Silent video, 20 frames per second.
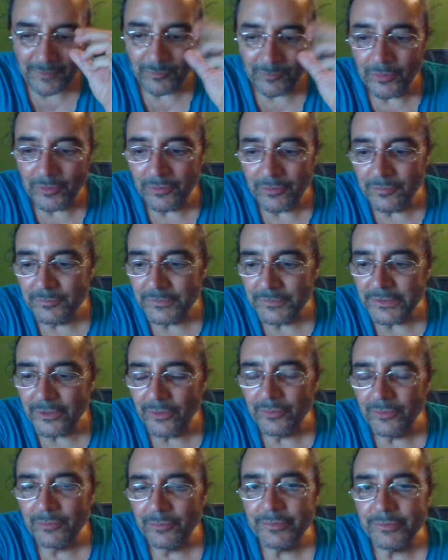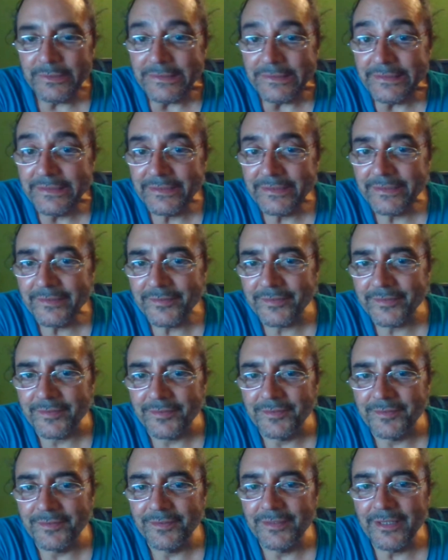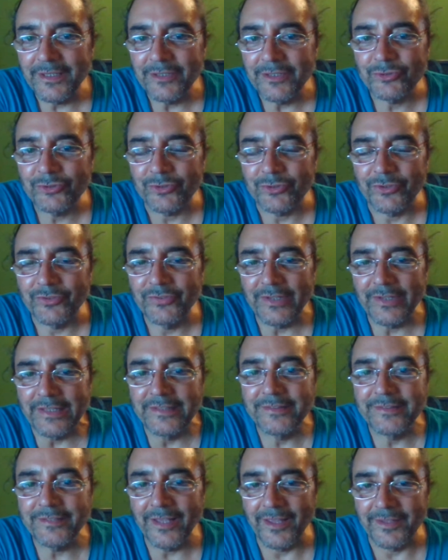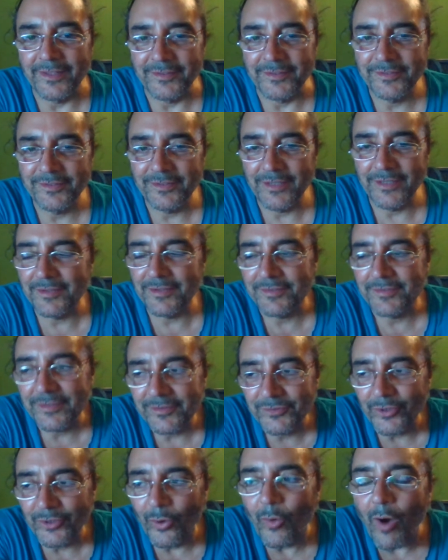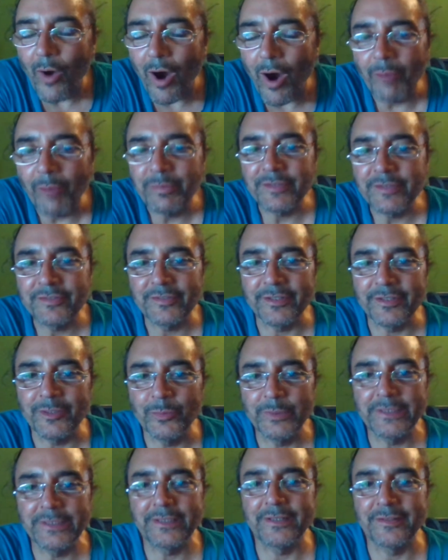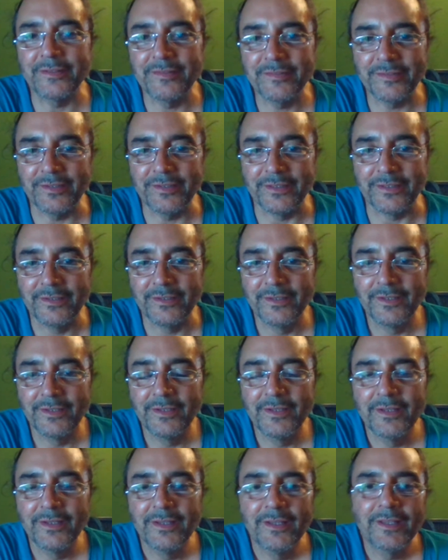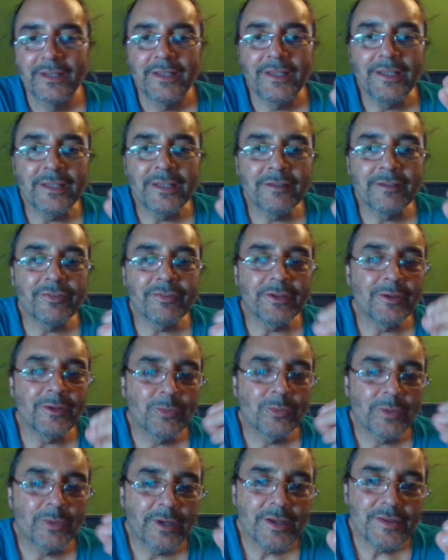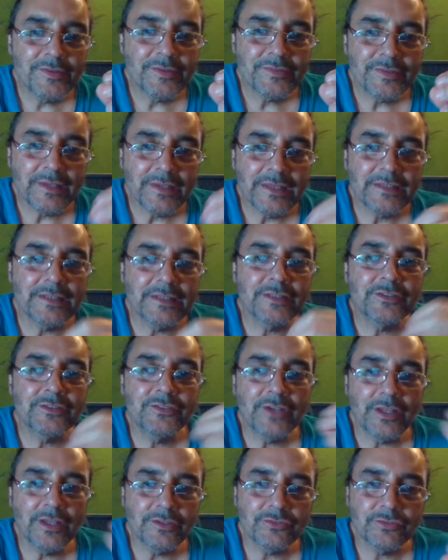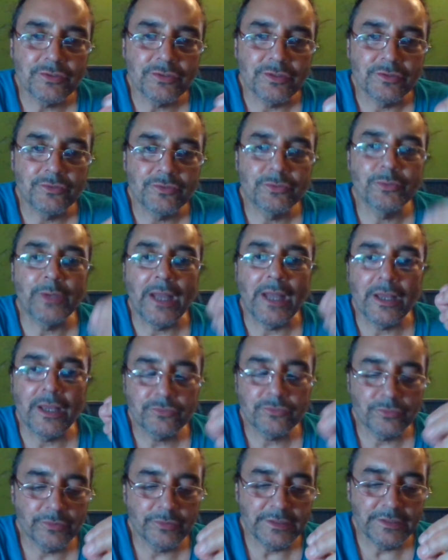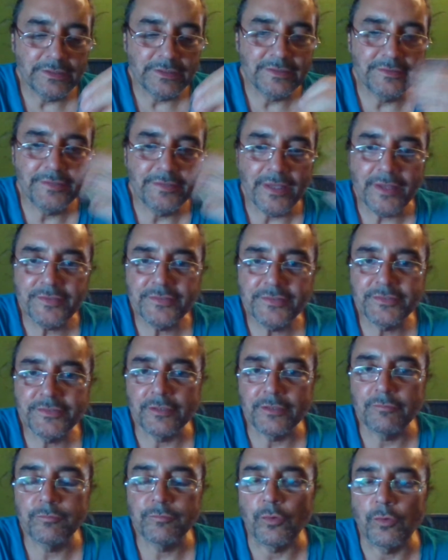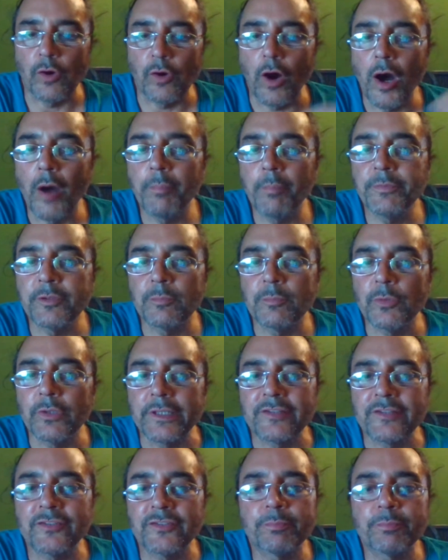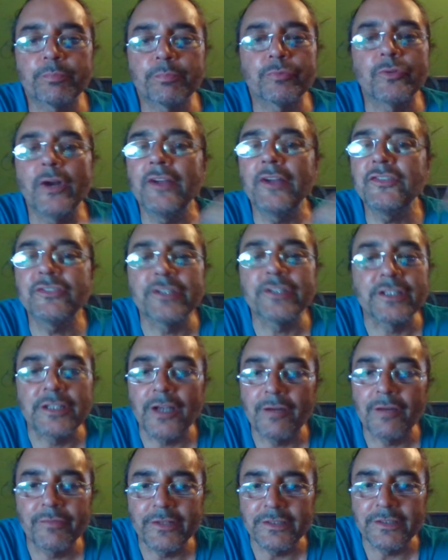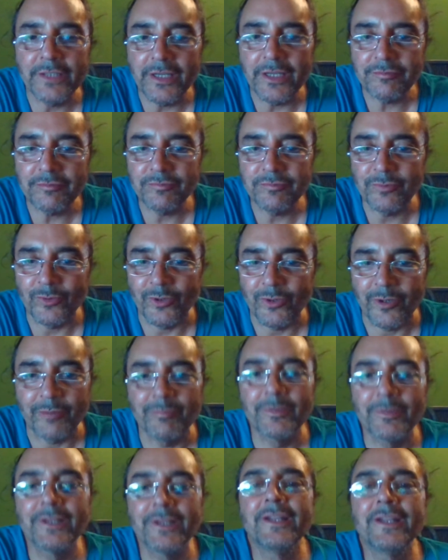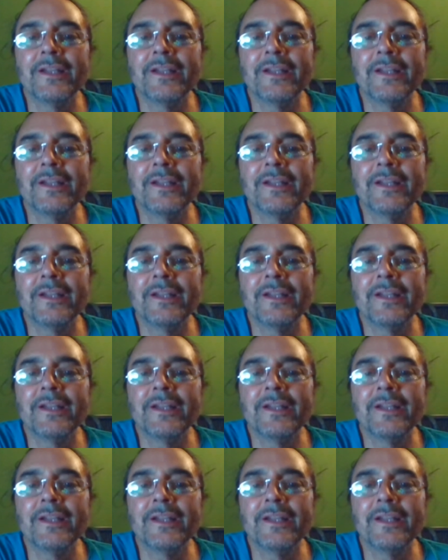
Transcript: Well, you know, really it isn't nature's intent, so obviously we can see. If it was an intention to actually destine for optimal expression of the life form,